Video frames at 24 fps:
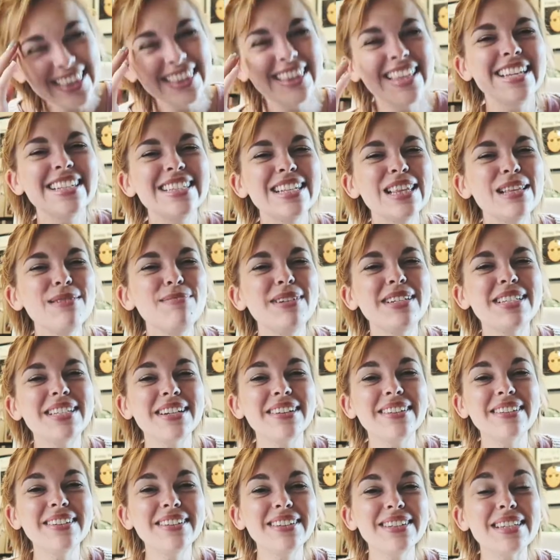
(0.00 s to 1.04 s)
These are the
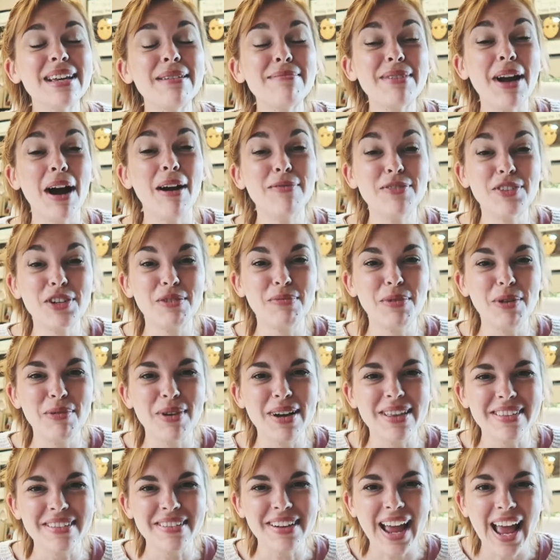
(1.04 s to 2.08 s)
materials I'm comfortable
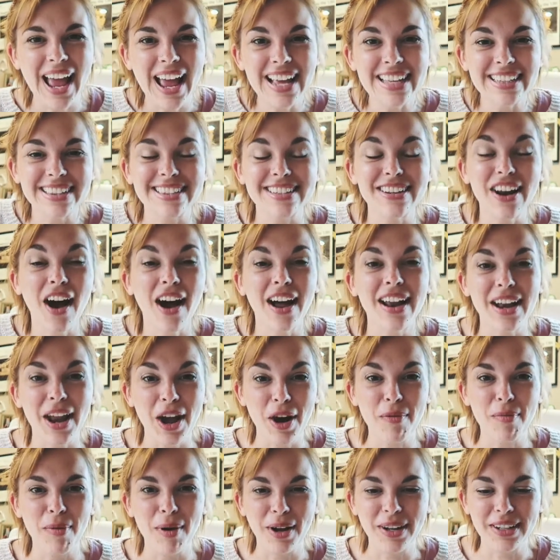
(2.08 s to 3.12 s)
with, okay? It's not
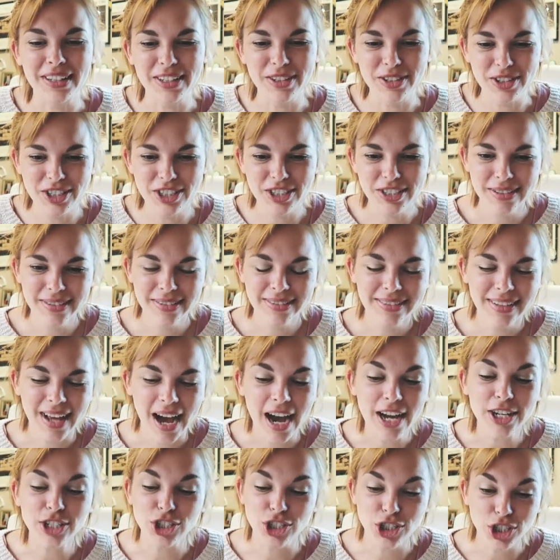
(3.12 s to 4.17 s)
nail polish.
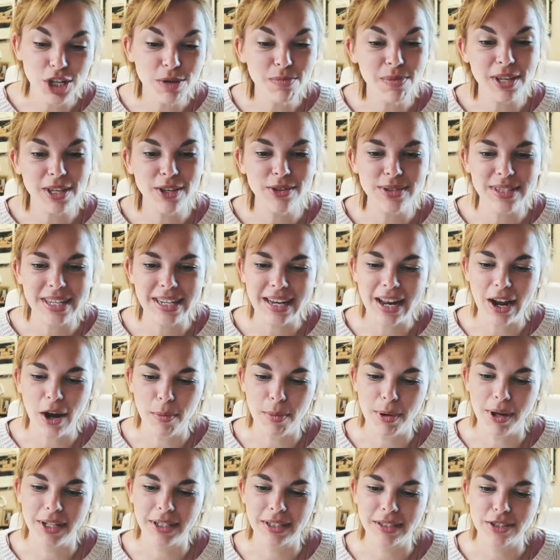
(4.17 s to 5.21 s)
I should be using nail
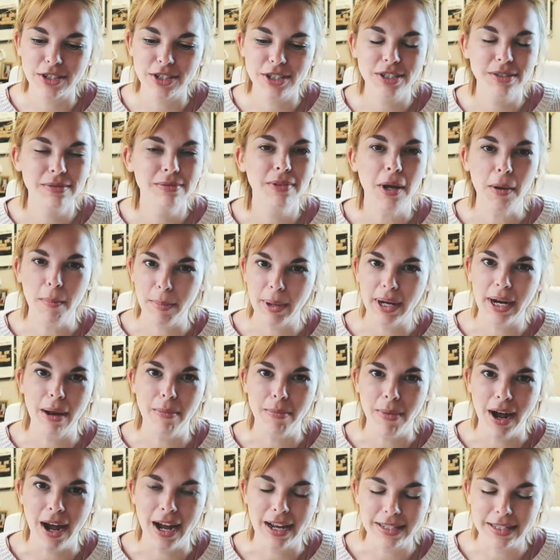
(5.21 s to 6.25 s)
polish, but I'm
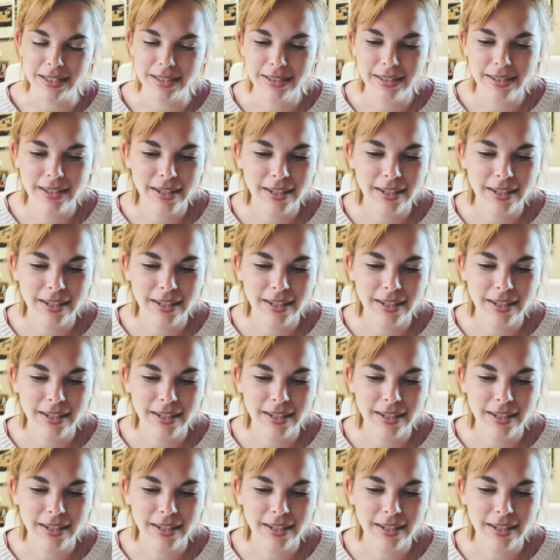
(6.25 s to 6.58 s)
not.